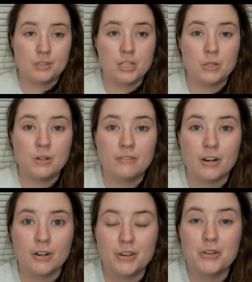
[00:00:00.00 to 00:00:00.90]
with two of
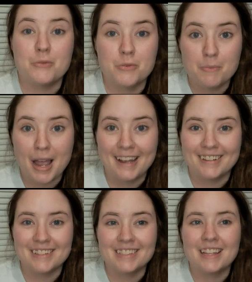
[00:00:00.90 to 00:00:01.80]
her new
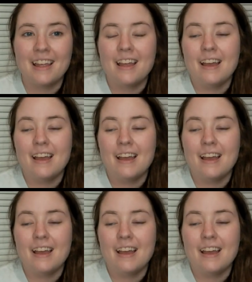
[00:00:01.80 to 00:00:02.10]
patterns.